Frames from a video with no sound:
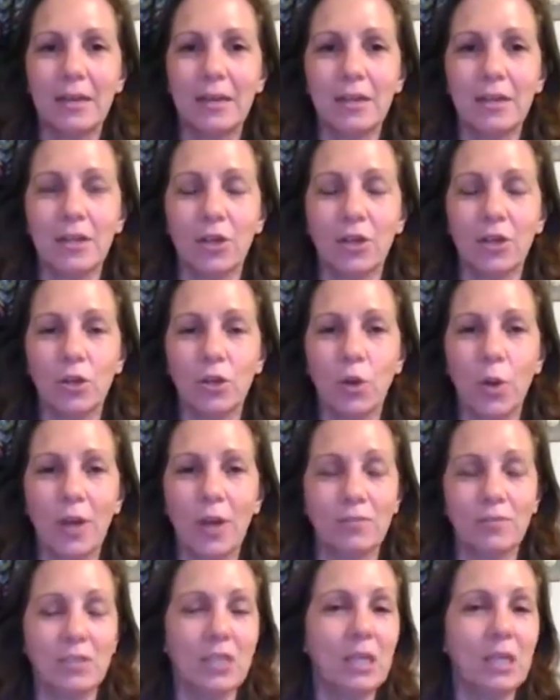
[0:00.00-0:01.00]
you know, go
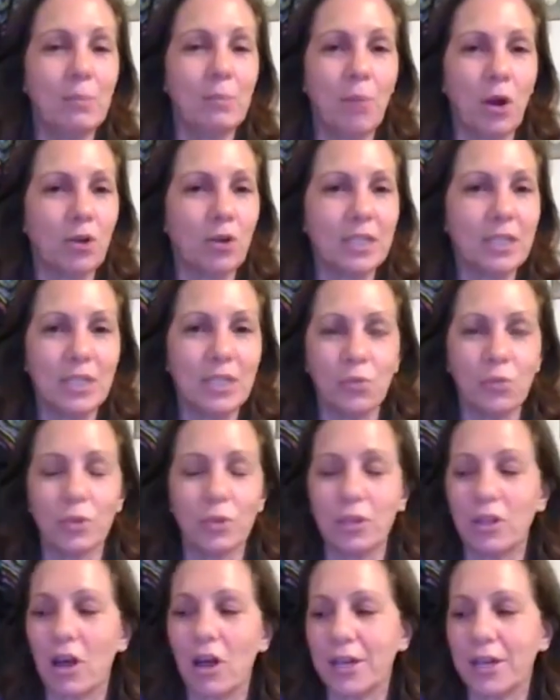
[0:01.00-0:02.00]
have tea parties
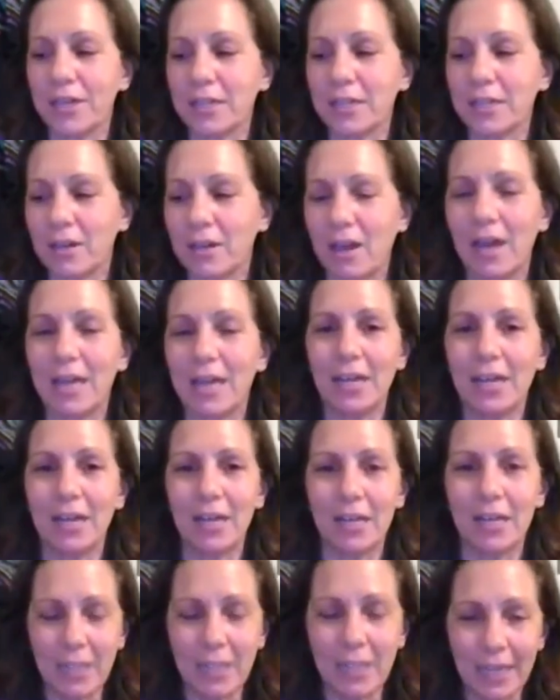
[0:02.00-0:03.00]
with God and
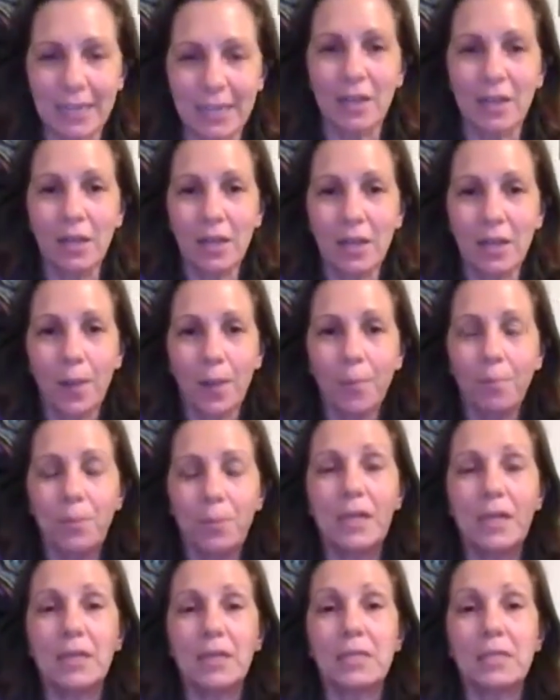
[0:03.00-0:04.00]
Gaia, like,
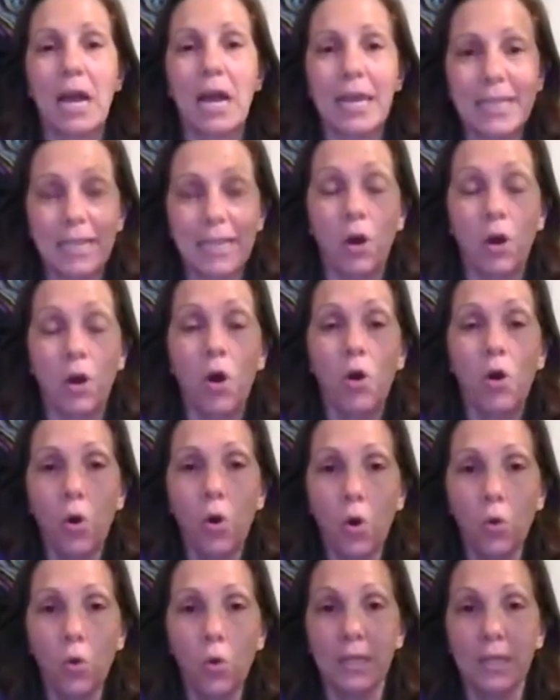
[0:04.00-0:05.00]
because I can
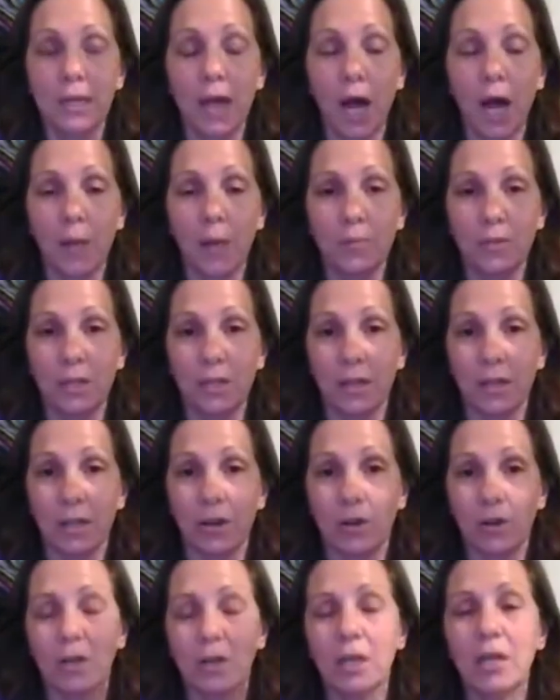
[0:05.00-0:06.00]
hold it up
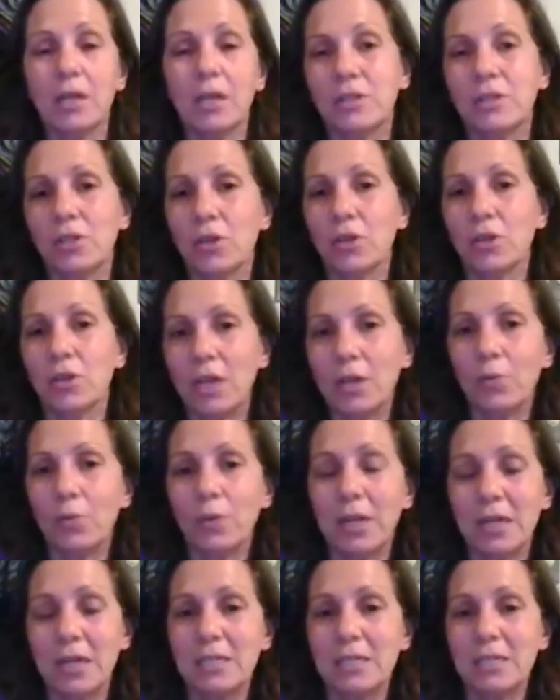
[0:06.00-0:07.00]
there. So then
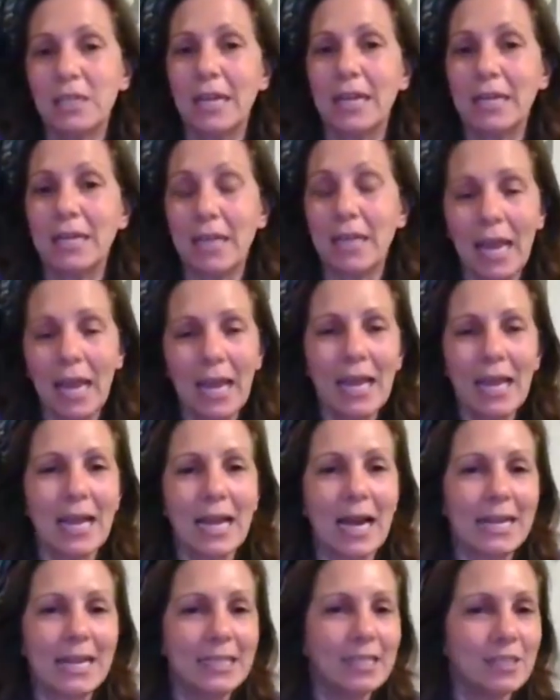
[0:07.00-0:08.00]
when I say, hey,
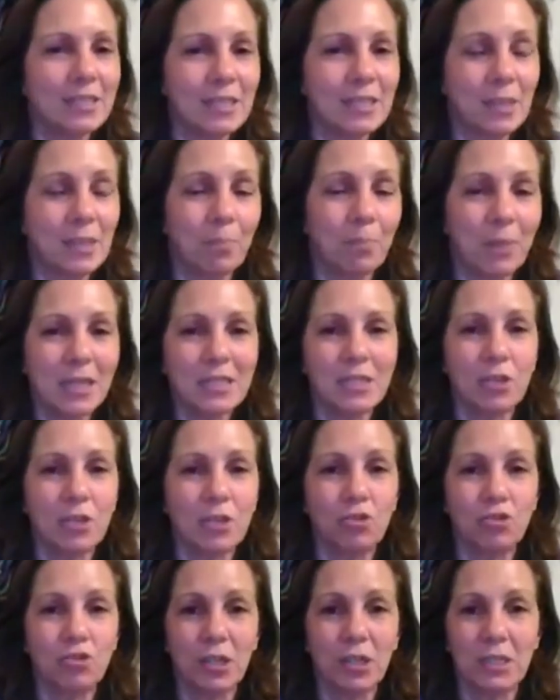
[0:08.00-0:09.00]
I need some
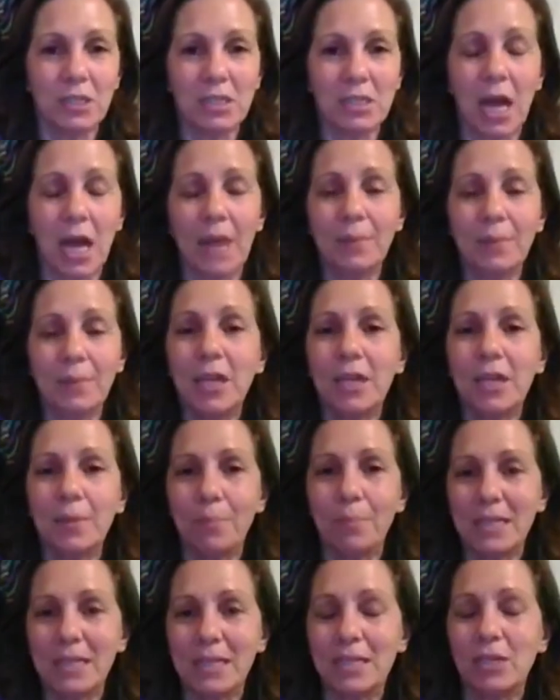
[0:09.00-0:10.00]
messages, I'm getting
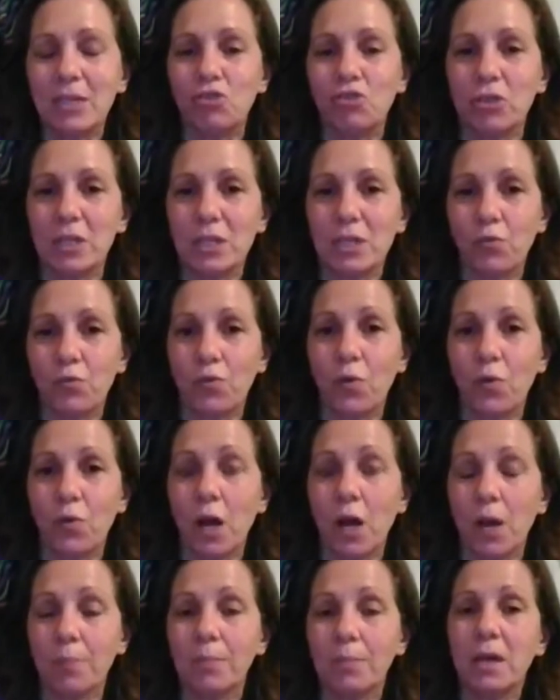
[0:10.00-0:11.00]
messages
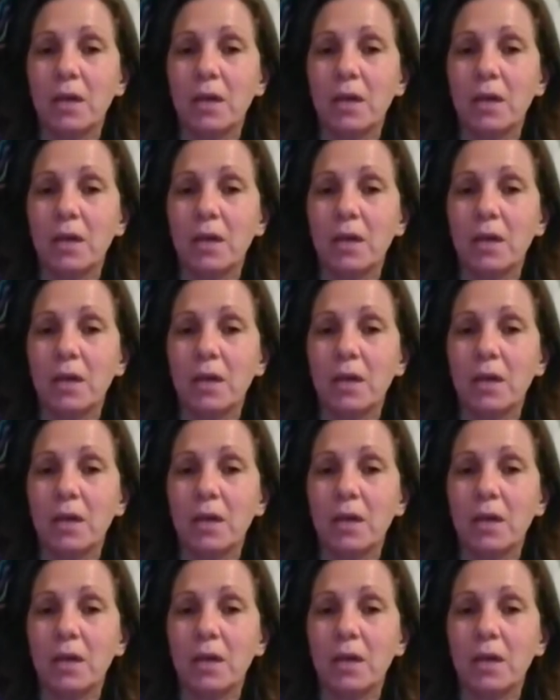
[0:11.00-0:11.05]
from